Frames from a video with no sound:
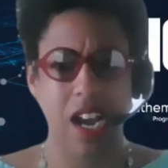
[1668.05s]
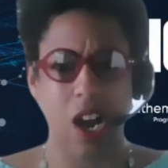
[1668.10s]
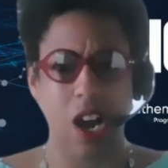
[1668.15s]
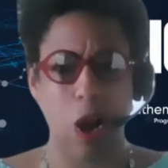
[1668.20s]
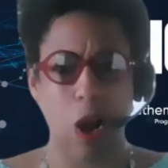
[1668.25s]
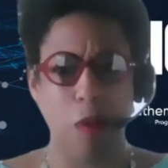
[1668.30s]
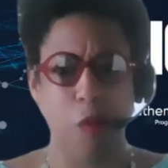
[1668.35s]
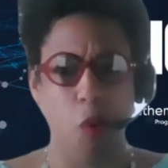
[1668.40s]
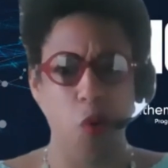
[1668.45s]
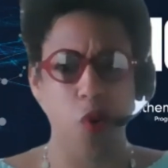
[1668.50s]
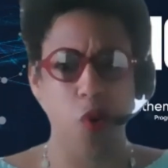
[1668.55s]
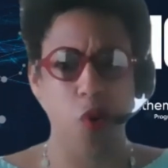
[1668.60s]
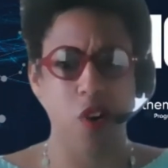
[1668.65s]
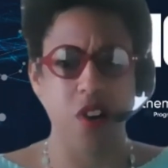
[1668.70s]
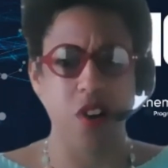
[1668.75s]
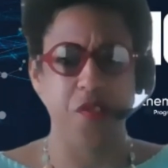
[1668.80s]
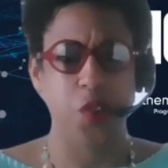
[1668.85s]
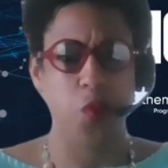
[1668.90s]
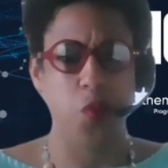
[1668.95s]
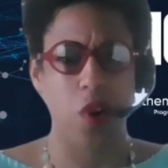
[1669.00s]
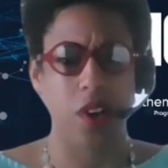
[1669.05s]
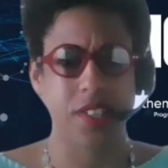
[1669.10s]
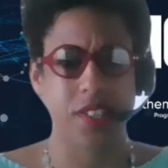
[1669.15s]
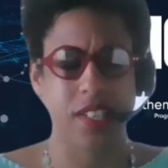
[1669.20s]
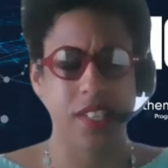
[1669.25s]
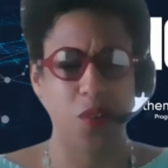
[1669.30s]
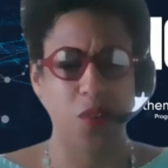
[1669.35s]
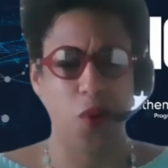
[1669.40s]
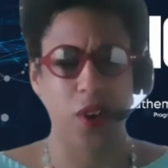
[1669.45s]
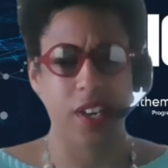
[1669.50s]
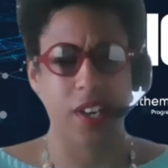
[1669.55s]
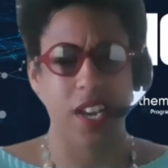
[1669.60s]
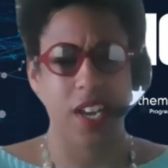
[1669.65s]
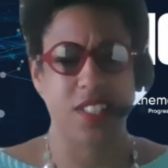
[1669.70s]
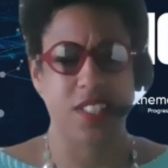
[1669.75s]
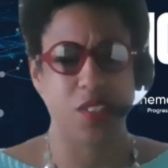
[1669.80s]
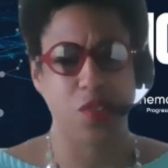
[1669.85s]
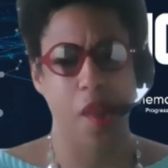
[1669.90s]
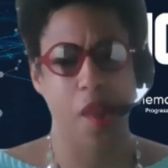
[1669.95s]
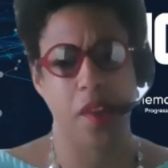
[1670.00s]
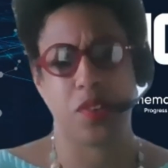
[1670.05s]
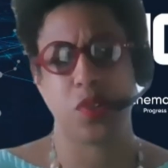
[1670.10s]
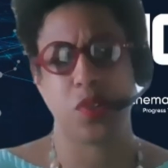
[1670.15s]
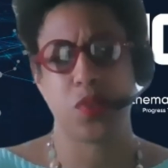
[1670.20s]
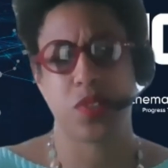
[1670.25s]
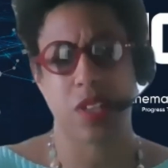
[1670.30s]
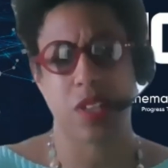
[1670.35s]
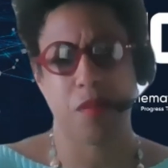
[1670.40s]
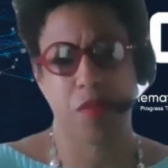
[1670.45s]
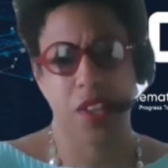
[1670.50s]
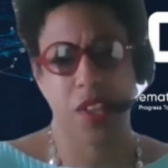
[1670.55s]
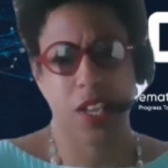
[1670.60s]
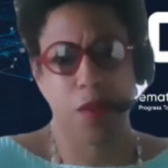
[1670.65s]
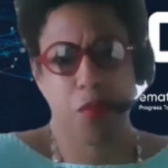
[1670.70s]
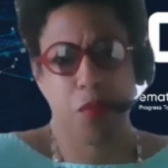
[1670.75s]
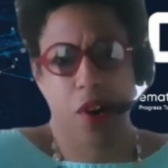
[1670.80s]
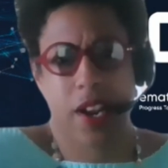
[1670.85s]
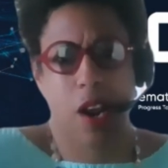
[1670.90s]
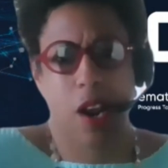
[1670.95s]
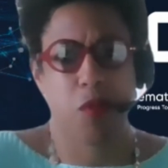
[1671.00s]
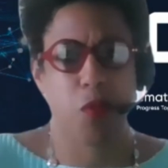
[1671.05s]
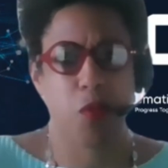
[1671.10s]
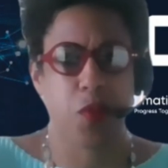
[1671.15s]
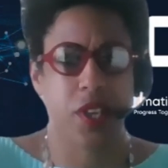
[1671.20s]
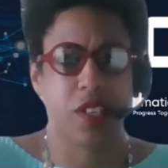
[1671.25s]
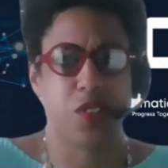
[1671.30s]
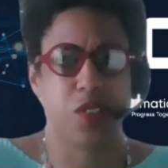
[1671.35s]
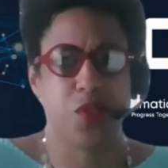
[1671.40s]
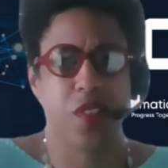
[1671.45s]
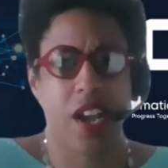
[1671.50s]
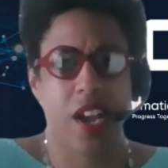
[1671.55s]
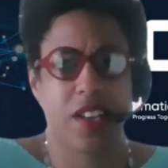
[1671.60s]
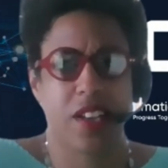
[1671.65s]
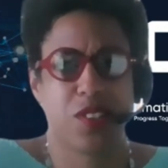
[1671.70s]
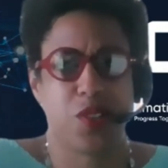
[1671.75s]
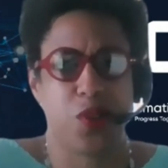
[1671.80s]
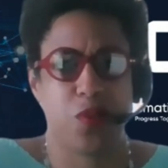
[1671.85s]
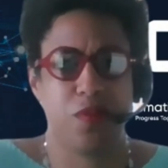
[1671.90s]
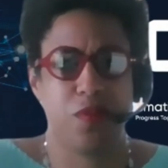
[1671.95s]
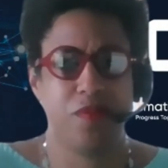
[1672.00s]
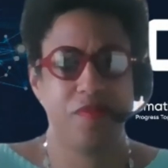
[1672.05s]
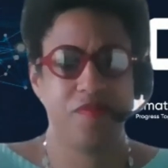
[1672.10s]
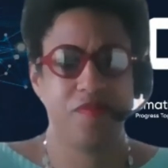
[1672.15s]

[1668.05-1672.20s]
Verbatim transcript: Um, or if you want to get organized and, and do something in a breakout room, we can do that too.